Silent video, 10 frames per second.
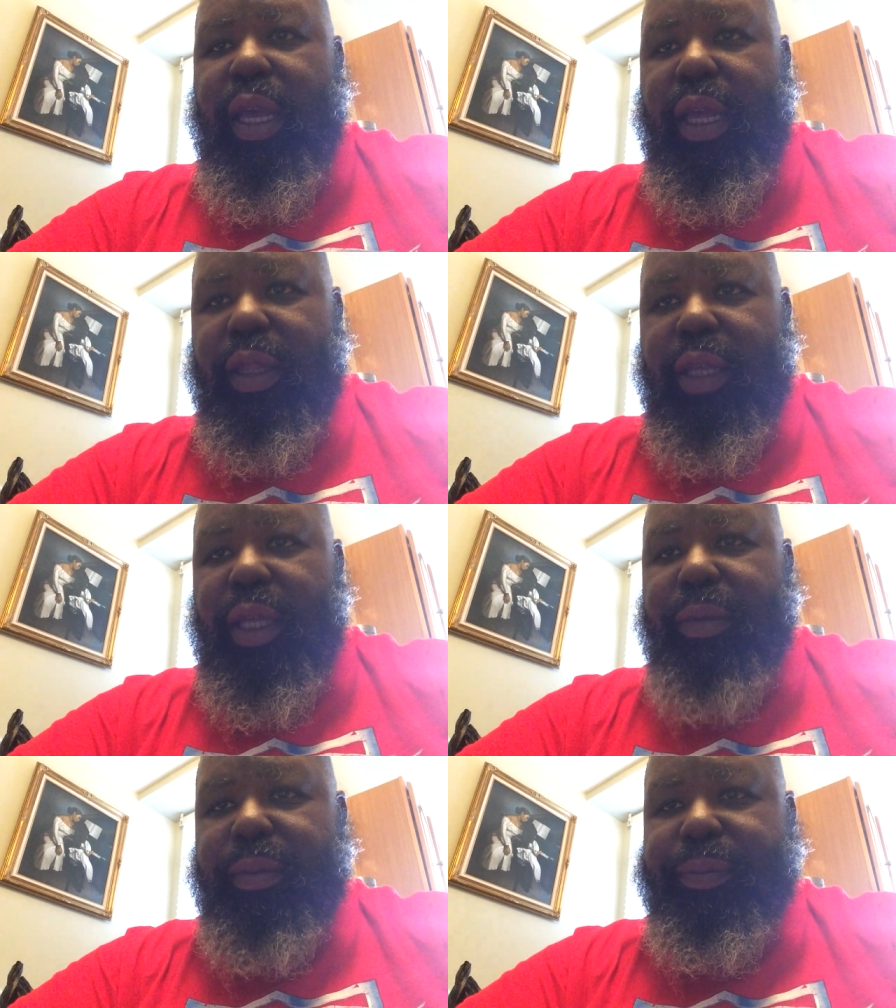and
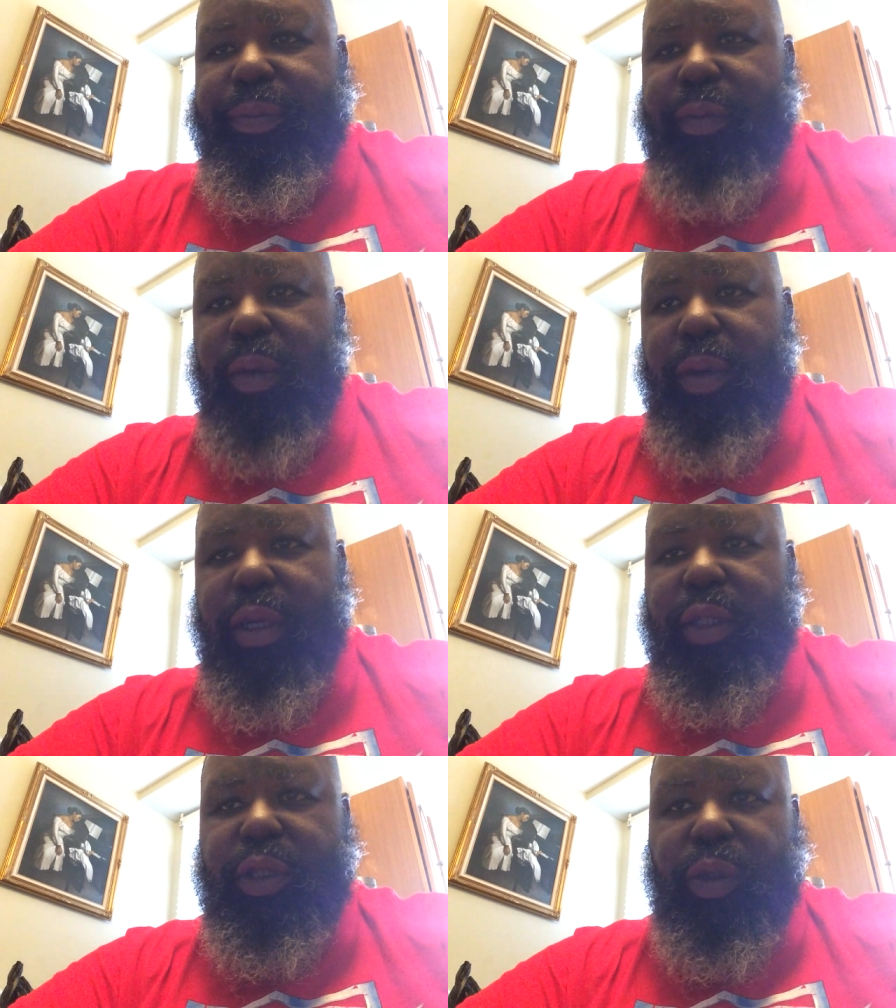the one
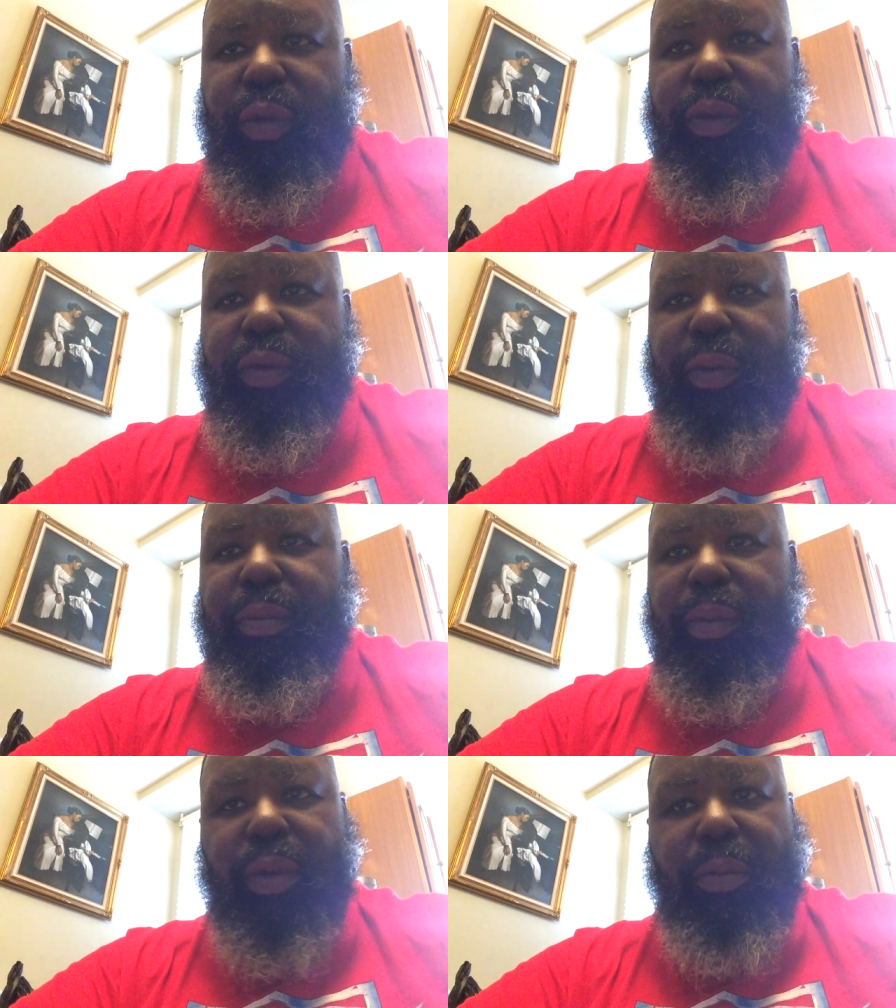of the students from
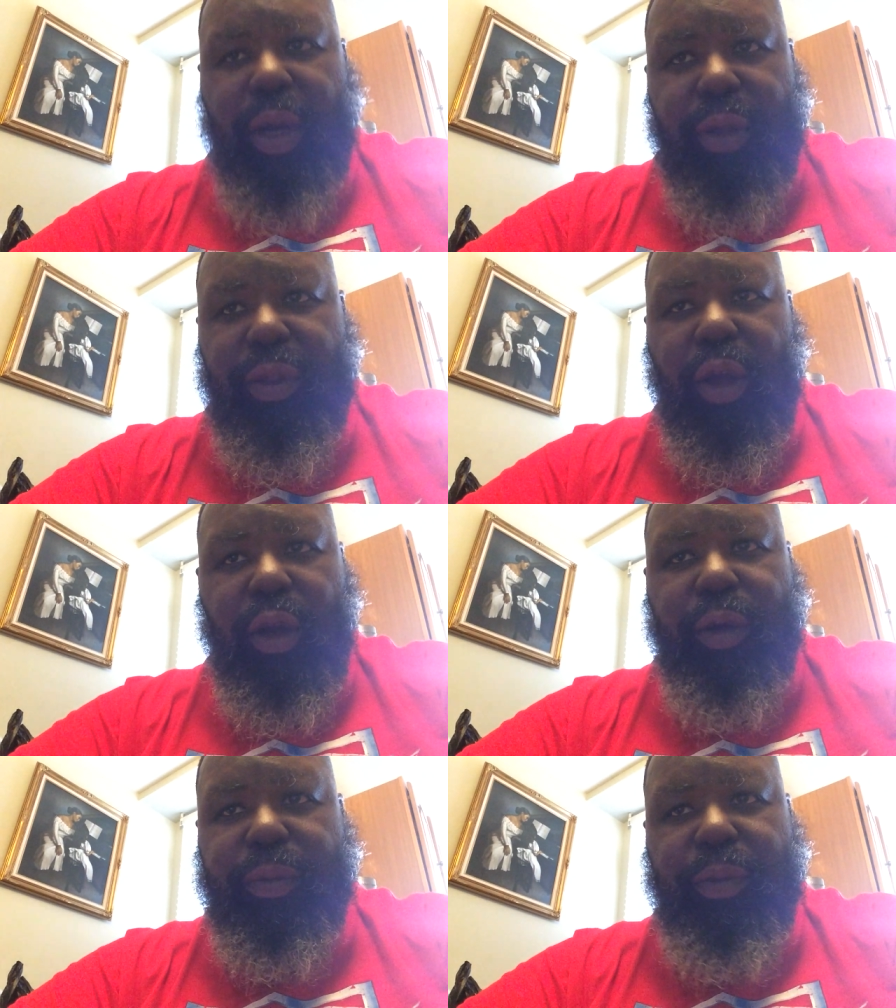
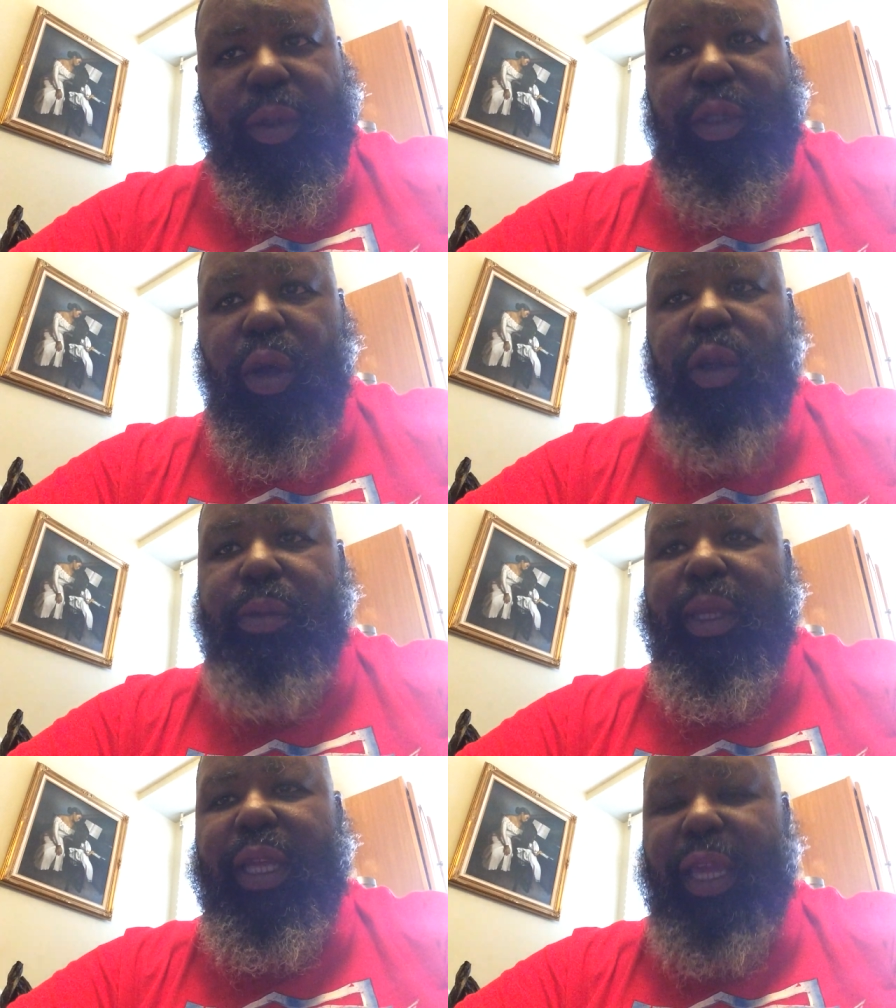Mergenthaler, which
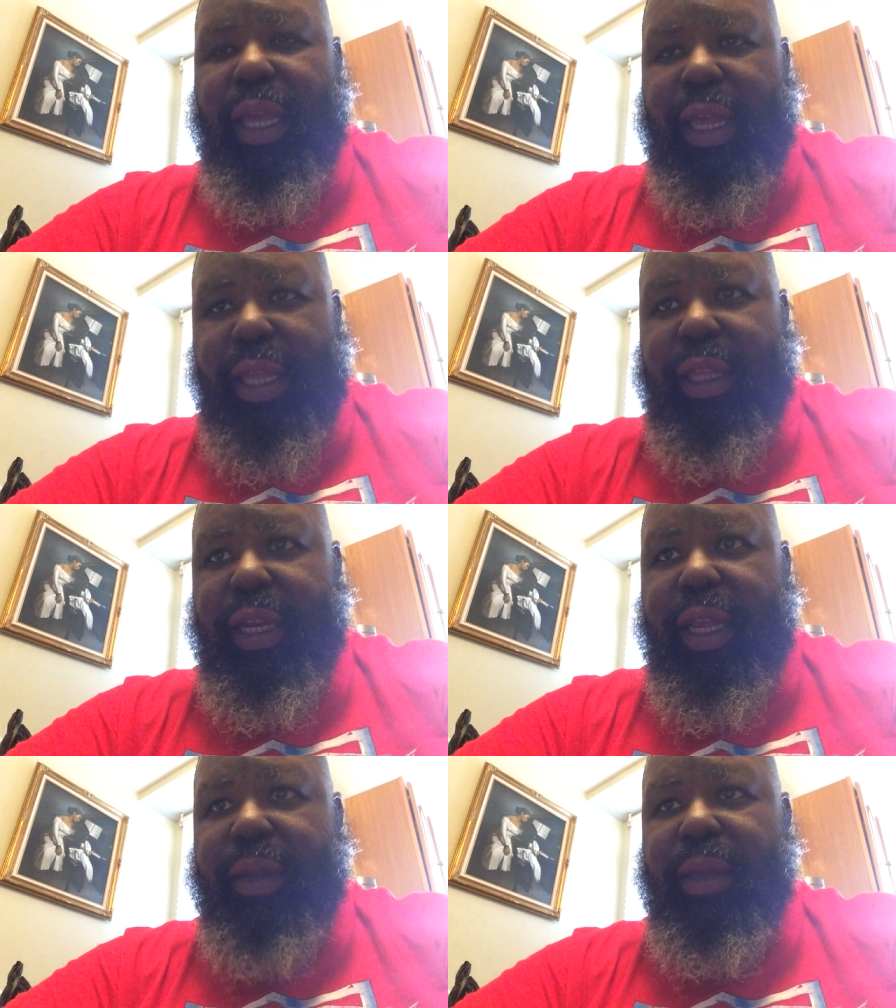ultimately
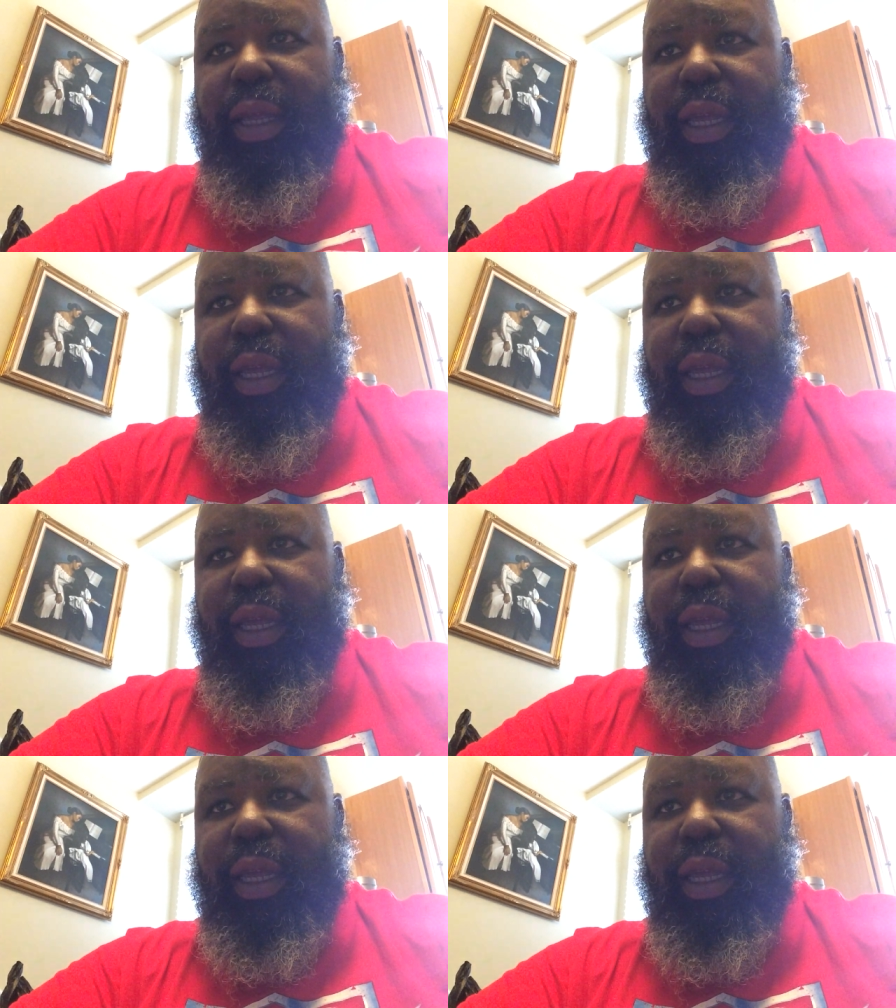ended in